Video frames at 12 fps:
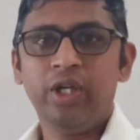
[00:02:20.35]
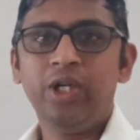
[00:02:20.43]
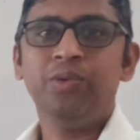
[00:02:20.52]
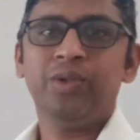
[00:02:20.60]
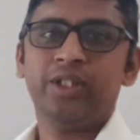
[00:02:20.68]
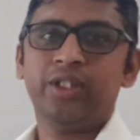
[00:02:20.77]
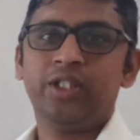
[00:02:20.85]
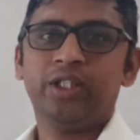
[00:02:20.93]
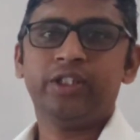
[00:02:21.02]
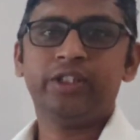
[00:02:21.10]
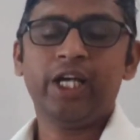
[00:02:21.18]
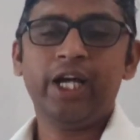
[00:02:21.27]

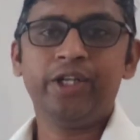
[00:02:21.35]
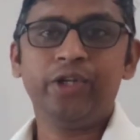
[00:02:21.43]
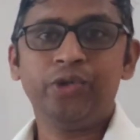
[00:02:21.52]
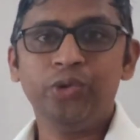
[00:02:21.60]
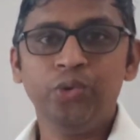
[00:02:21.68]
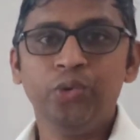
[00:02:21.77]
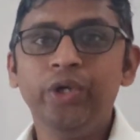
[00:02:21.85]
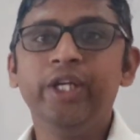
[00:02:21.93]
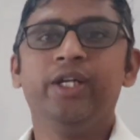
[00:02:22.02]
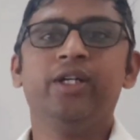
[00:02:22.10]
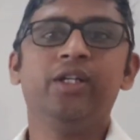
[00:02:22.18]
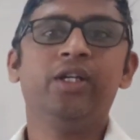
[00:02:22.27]
convert that
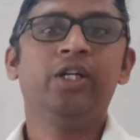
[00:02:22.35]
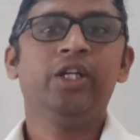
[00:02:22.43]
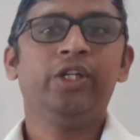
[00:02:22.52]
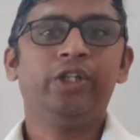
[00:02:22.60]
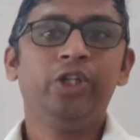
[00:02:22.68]
UDL